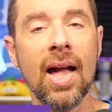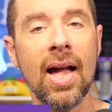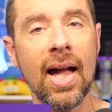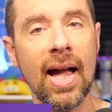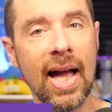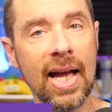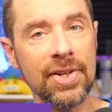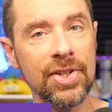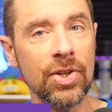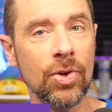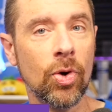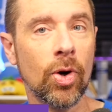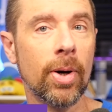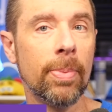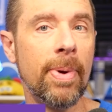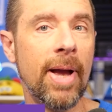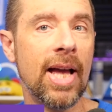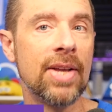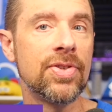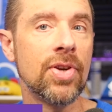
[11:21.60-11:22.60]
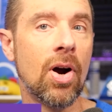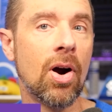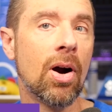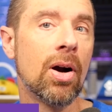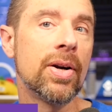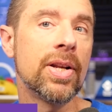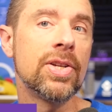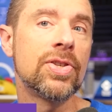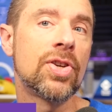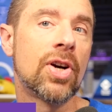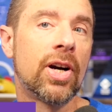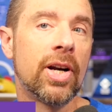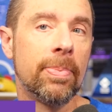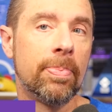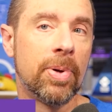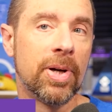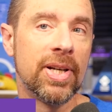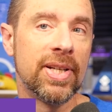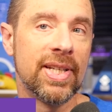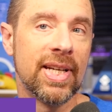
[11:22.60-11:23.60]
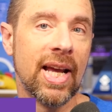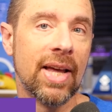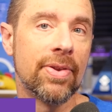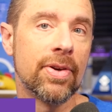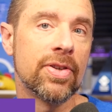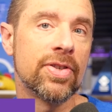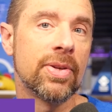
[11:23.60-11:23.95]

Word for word: HashiCorp has already started putting together